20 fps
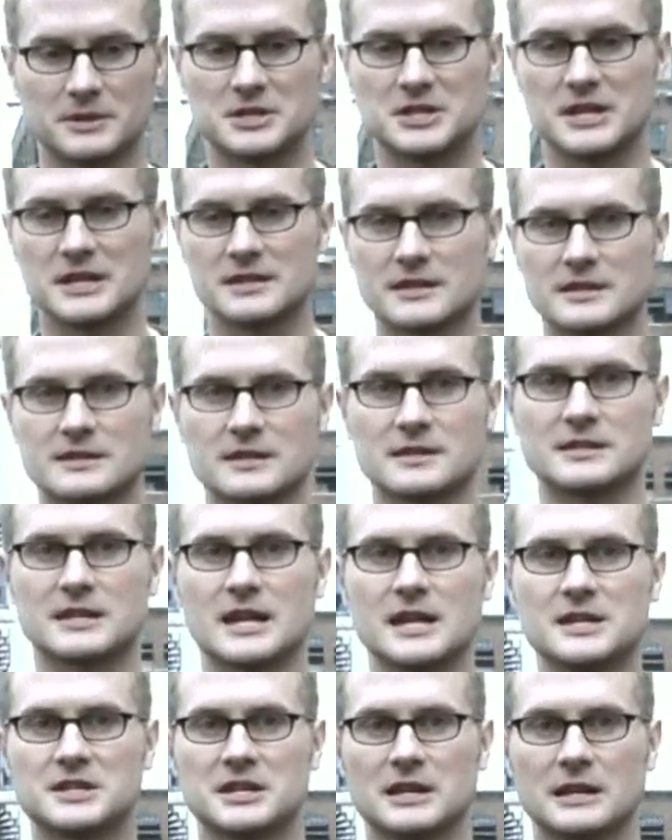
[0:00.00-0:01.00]
When Jesus is
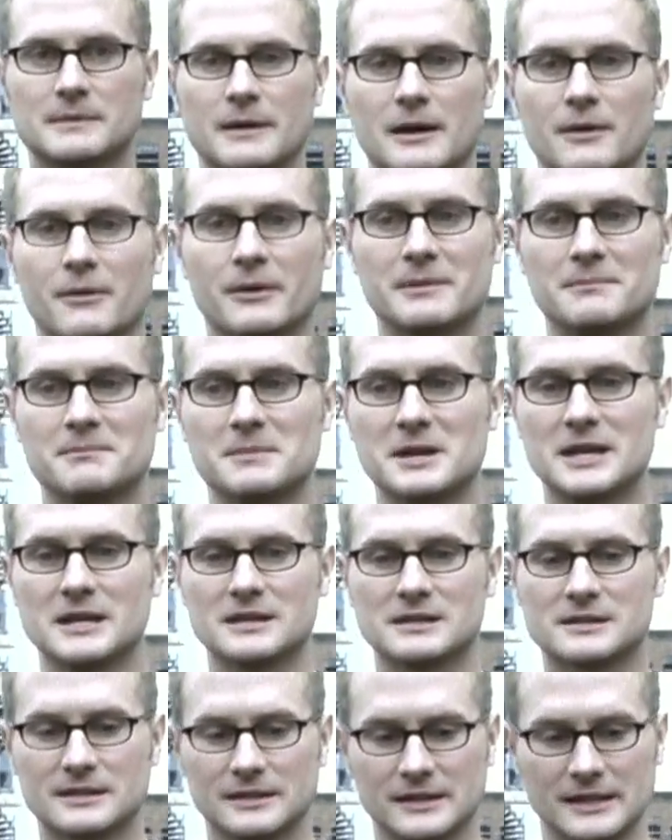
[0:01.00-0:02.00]
teaching about what it
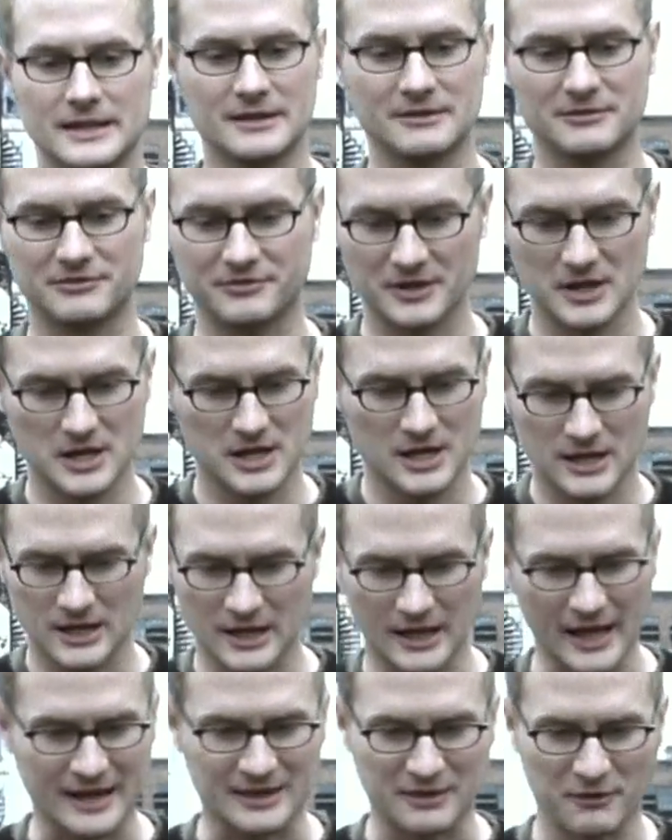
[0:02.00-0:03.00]
means to live
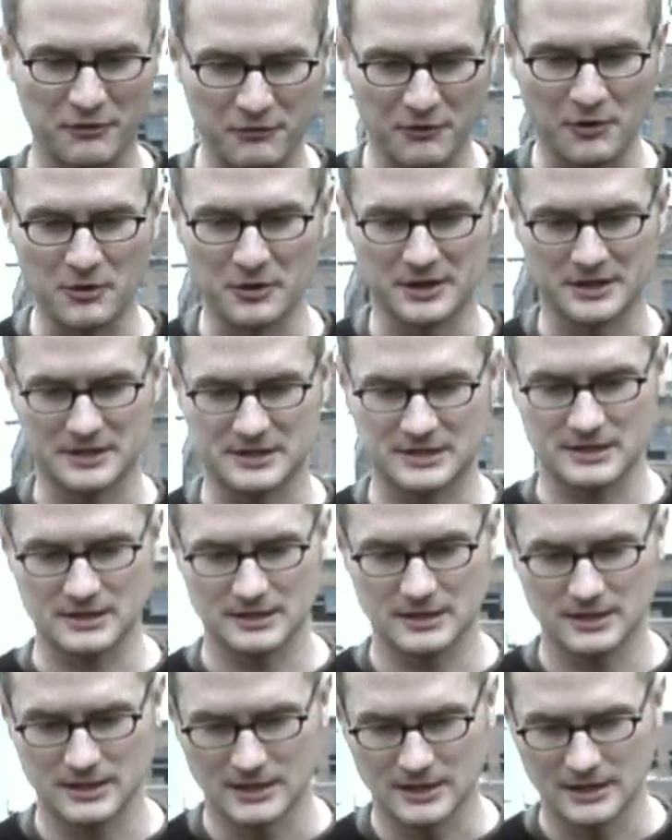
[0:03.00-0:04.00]
like the
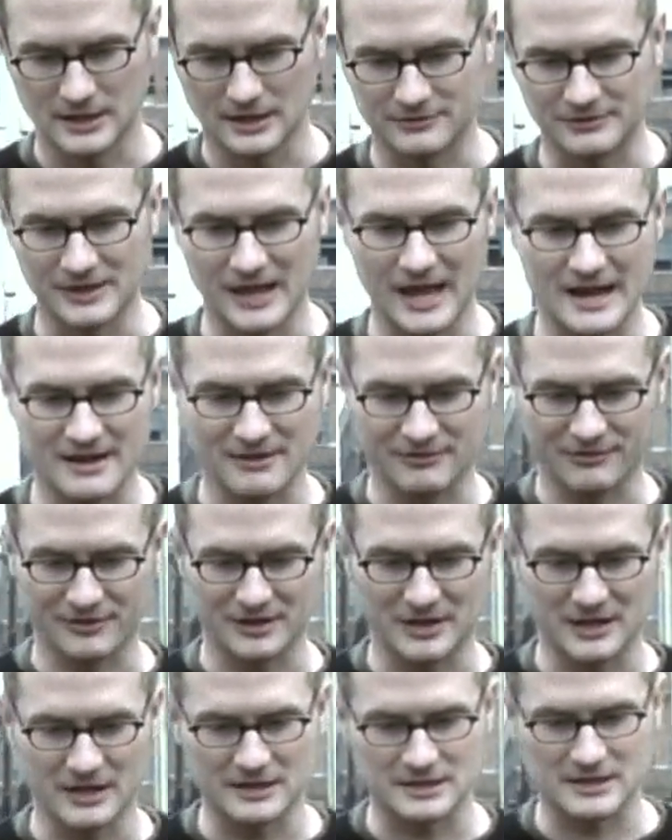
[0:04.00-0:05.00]
fullness of
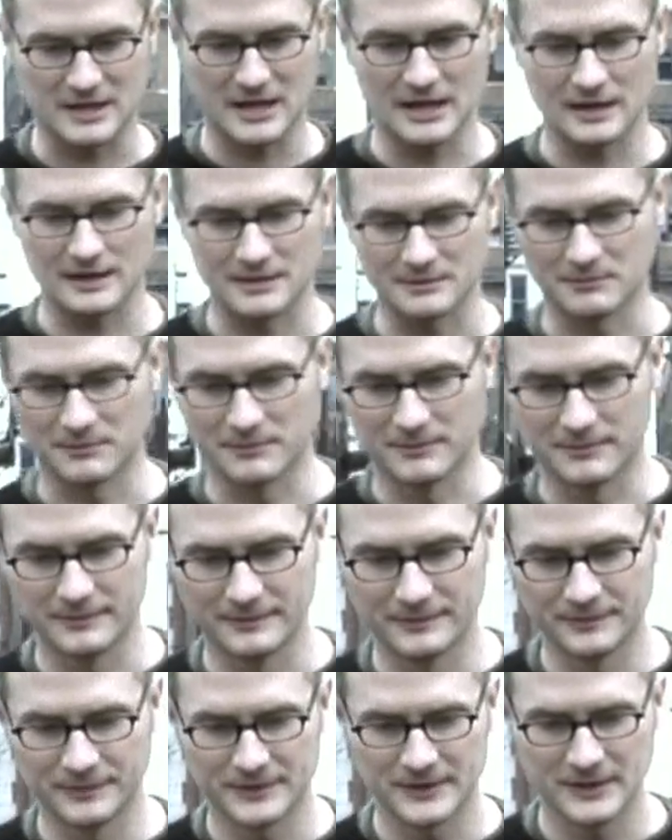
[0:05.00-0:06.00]
life in his kingdom,
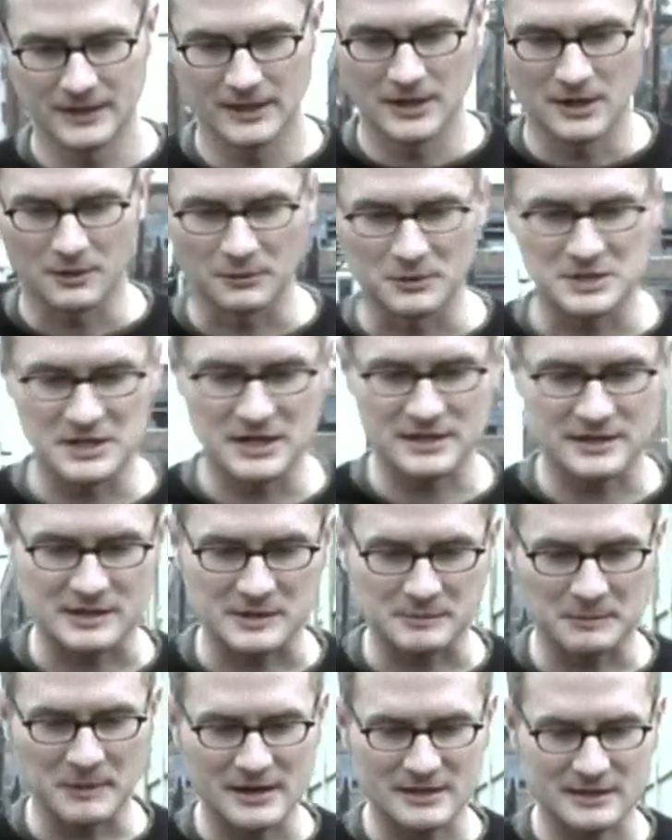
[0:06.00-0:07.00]
when
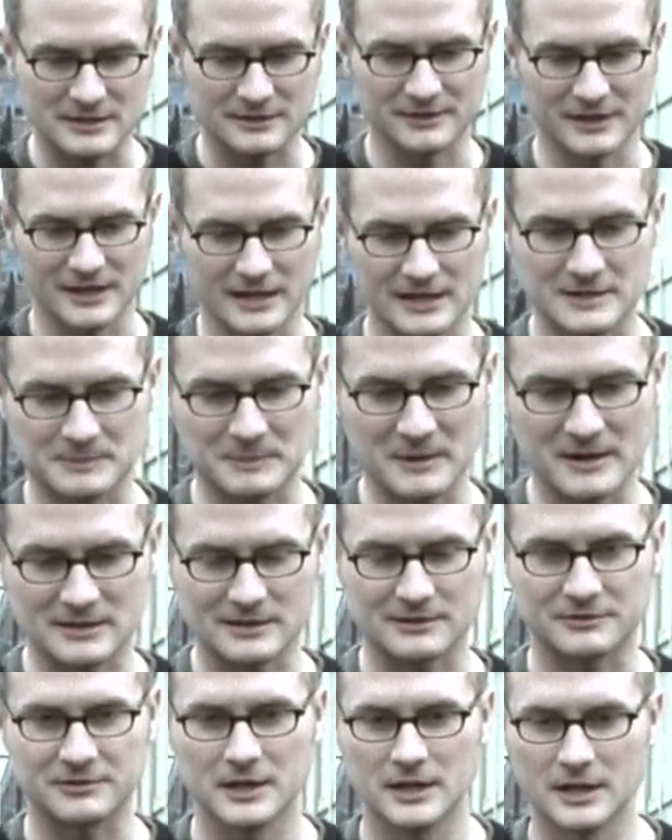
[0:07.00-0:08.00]
Jesus speaks of it, he
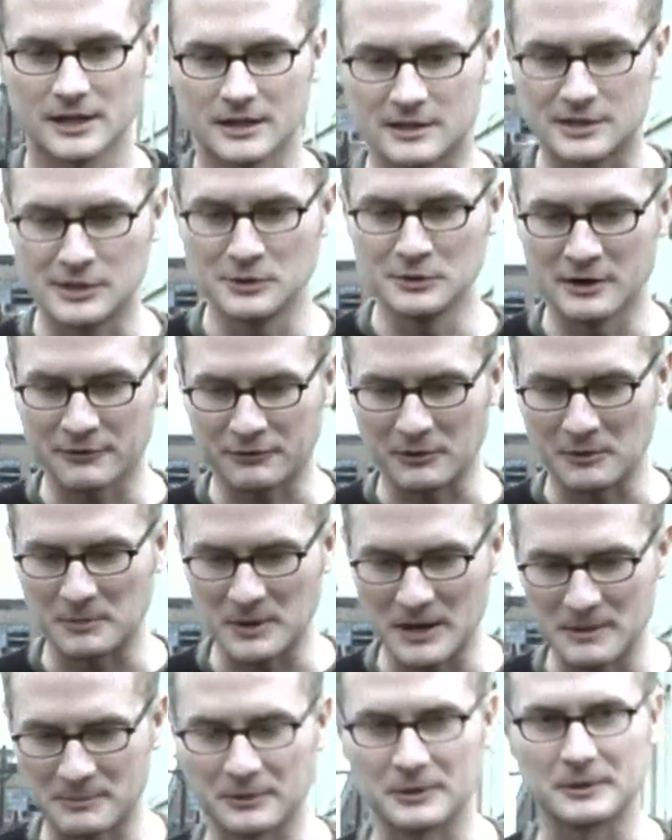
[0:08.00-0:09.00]
speaks of two
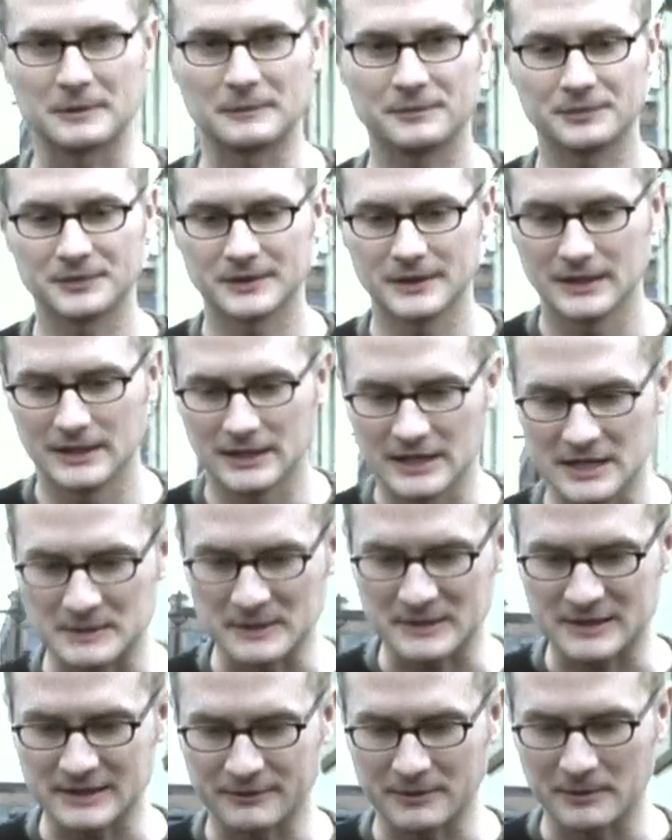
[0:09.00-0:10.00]
different people. He
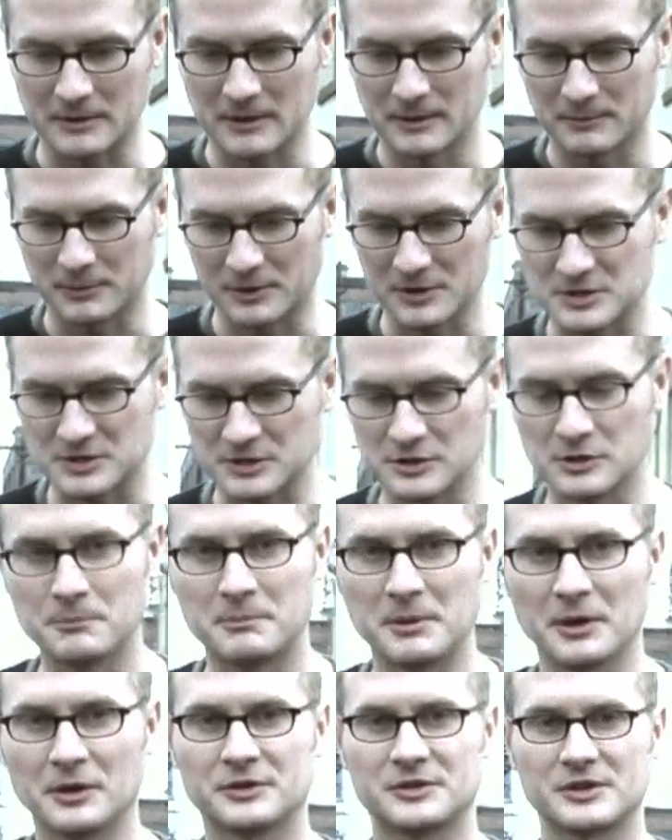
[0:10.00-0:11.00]
speaks of a person who
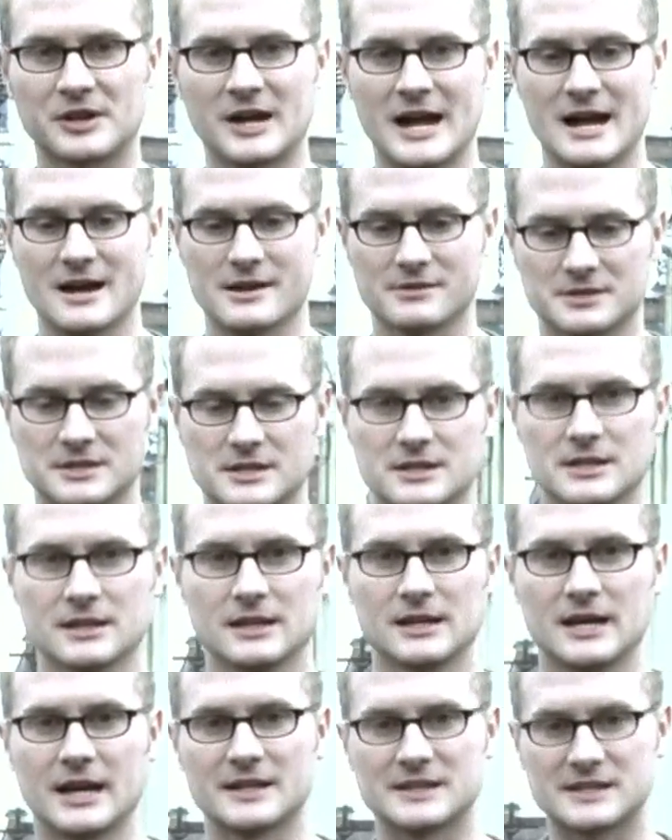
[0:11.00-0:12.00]
builds their house
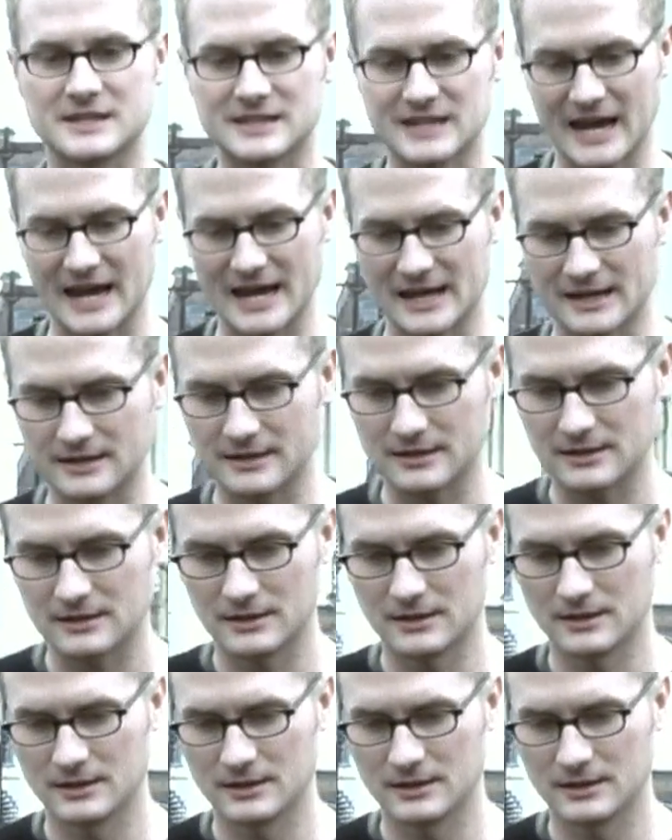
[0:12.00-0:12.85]
on sand,